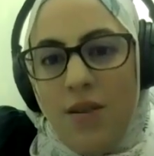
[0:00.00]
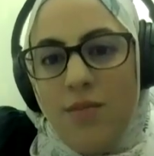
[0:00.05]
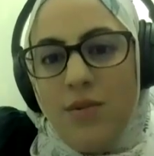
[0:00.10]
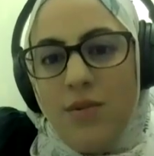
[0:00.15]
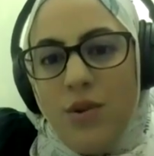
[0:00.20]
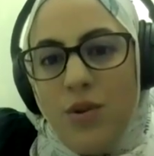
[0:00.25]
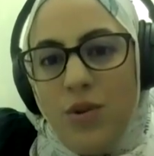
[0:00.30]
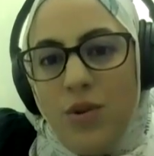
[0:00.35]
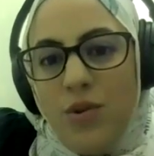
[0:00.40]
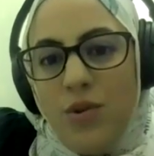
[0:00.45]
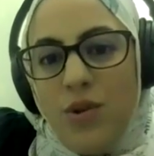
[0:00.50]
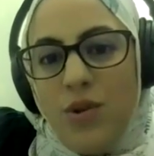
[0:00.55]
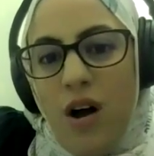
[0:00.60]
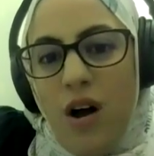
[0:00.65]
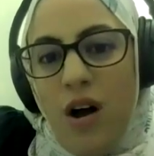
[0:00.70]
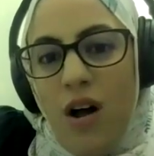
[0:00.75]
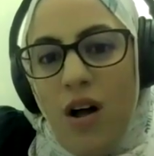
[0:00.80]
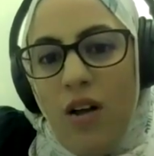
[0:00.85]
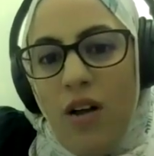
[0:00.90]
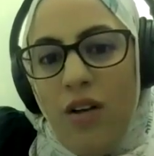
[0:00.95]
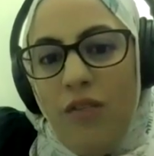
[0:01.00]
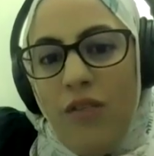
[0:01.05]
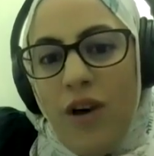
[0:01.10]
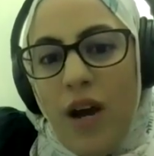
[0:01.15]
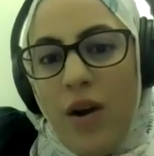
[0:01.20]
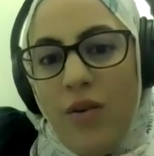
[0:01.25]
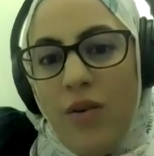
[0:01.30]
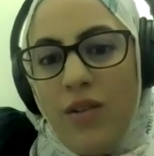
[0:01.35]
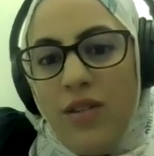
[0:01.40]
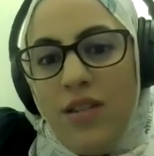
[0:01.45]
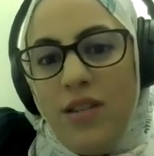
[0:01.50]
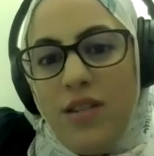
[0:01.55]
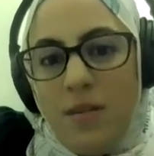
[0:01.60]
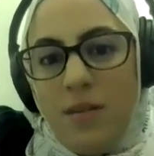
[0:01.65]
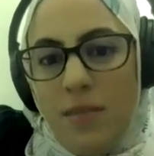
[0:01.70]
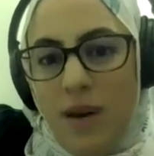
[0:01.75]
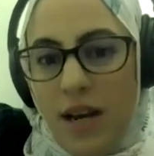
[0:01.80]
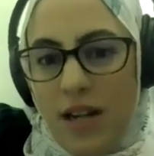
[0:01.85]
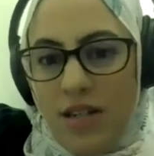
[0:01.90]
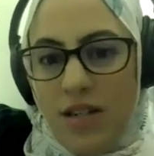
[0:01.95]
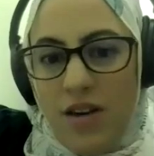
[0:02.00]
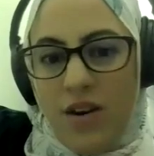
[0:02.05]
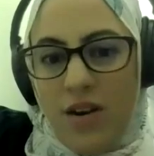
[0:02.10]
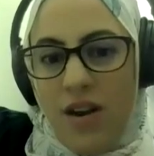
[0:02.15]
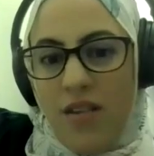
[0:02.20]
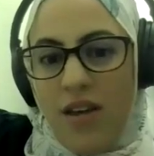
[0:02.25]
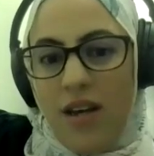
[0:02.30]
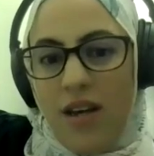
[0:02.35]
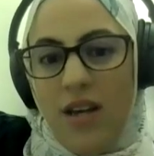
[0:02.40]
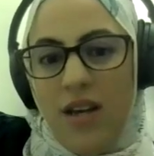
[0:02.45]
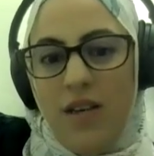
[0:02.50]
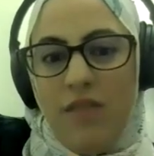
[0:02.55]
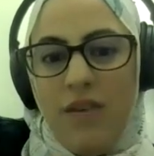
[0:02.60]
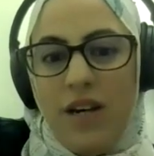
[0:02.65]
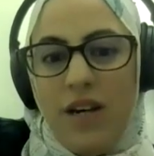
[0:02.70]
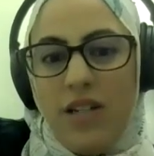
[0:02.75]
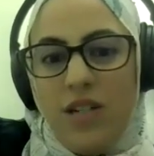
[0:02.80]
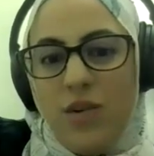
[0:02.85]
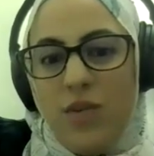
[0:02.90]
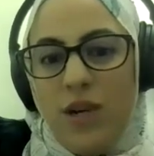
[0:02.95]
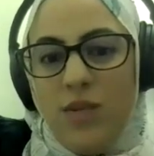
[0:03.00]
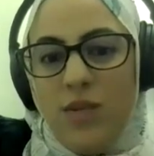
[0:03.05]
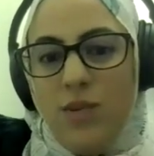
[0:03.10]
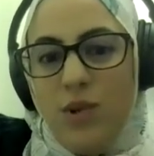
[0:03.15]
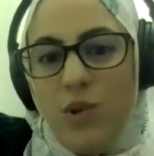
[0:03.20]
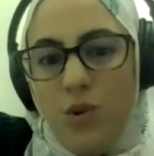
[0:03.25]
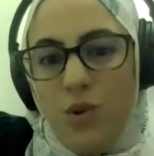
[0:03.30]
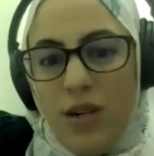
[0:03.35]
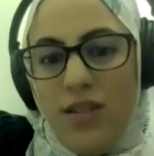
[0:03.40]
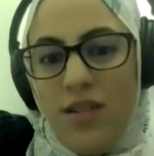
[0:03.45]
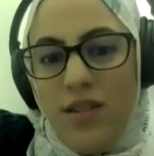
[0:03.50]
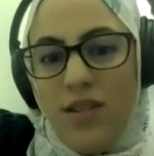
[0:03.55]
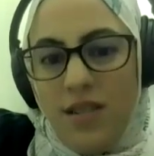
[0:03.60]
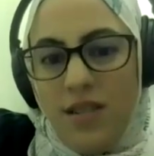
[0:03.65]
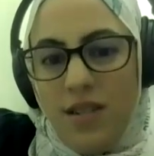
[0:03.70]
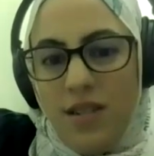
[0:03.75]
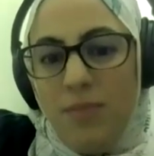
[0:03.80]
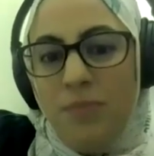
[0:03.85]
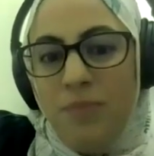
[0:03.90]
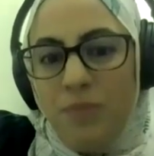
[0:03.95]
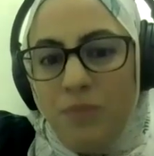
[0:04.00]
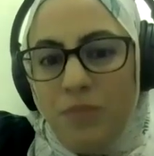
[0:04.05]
So those are all viruses and bacteria that can affect your respiratory system.